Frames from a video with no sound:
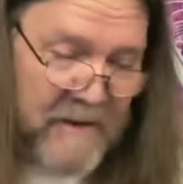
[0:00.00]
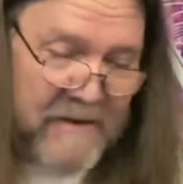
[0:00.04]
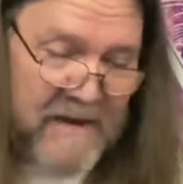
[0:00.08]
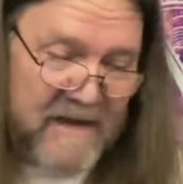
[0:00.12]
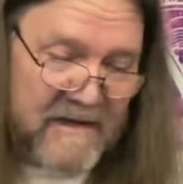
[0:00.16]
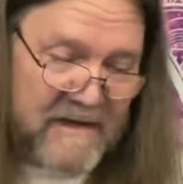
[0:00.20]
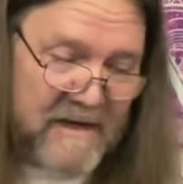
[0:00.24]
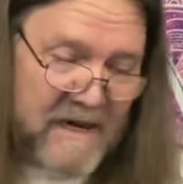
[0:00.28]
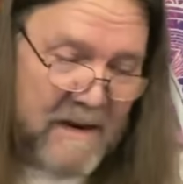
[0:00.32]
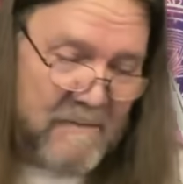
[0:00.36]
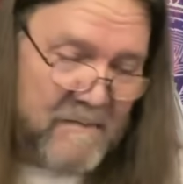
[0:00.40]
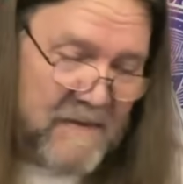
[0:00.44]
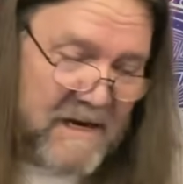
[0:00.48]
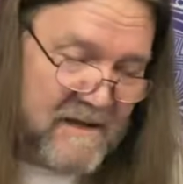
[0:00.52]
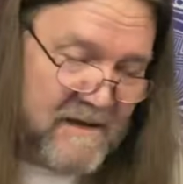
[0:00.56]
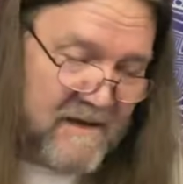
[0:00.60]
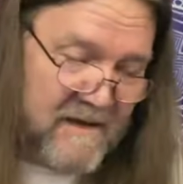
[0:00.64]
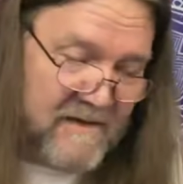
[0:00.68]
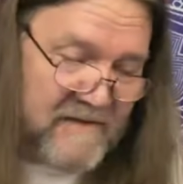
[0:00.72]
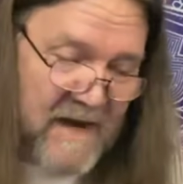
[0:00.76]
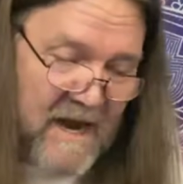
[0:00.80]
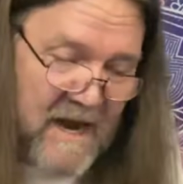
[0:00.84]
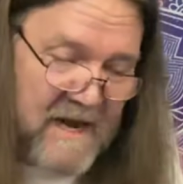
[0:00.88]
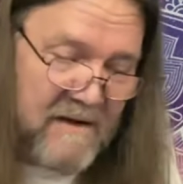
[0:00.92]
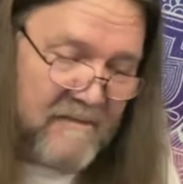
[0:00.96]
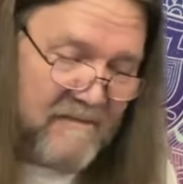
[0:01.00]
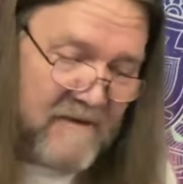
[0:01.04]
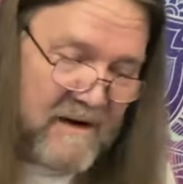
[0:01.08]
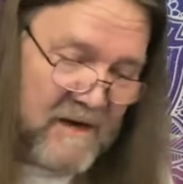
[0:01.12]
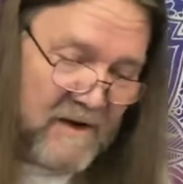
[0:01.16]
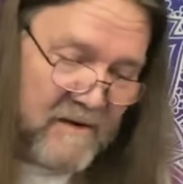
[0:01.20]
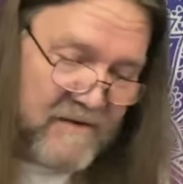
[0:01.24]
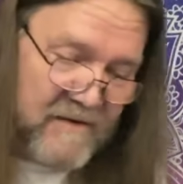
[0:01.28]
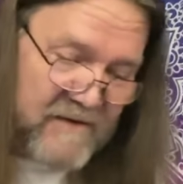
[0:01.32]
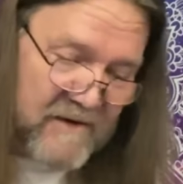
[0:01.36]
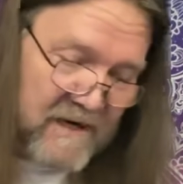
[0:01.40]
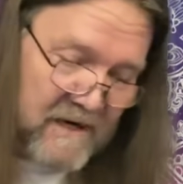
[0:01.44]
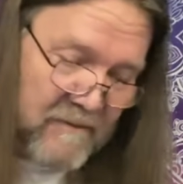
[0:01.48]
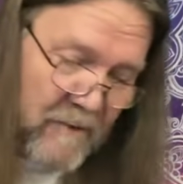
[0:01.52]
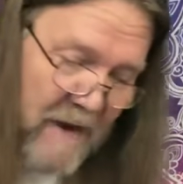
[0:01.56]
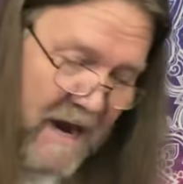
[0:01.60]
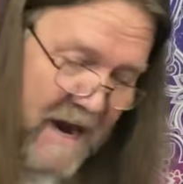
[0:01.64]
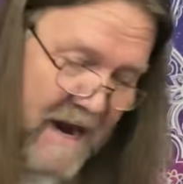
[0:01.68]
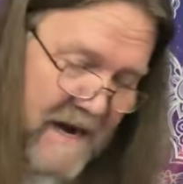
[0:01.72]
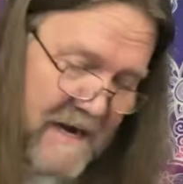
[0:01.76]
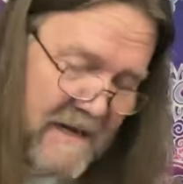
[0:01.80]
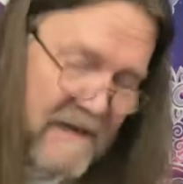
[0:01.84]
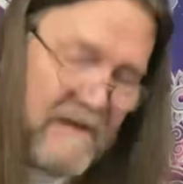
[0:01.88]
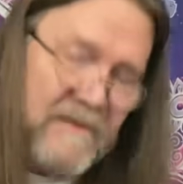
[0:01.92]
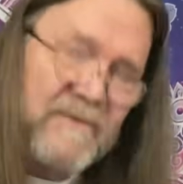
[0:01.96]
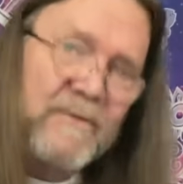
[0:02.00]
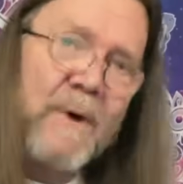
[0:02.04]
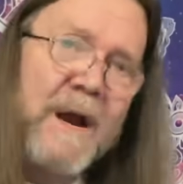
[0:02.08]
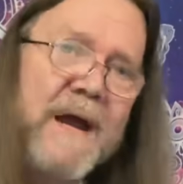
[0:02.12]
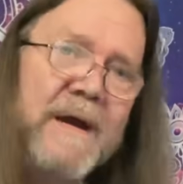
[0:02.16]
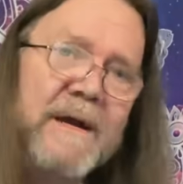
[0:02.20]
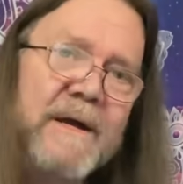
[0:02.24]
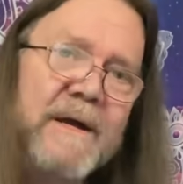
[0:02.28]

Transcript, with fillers: that can be this kind of energy, right? It's right